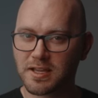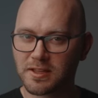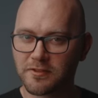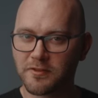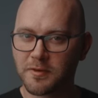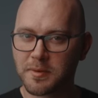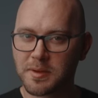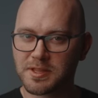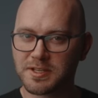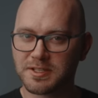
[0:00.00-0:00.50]
I love
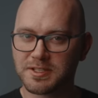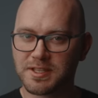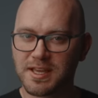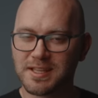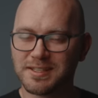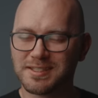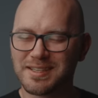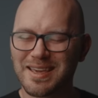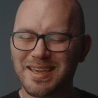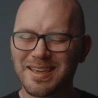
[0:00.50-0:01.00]
about this
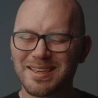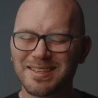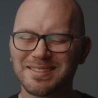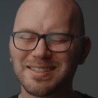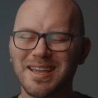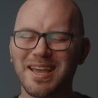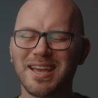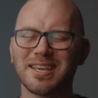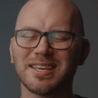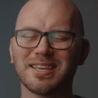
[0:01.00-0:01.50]
lens
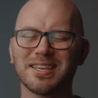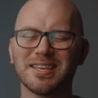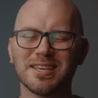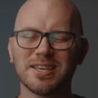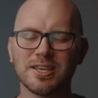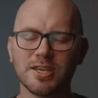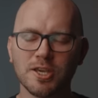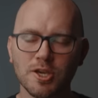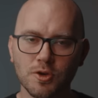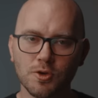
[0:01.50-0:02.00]
is
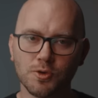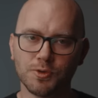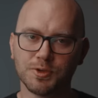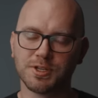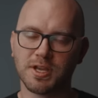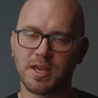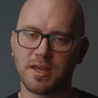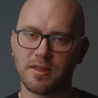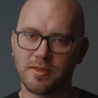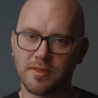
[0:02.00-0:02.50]
huge,
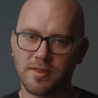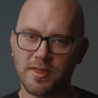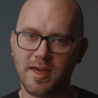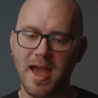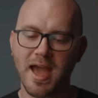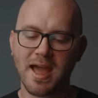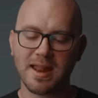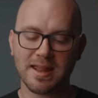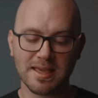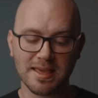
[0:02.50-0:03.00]
and
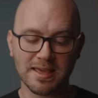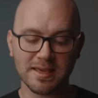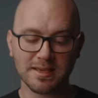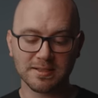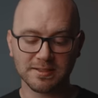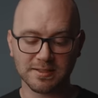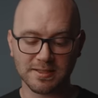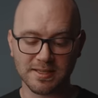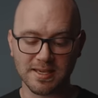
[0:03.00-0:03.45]
that is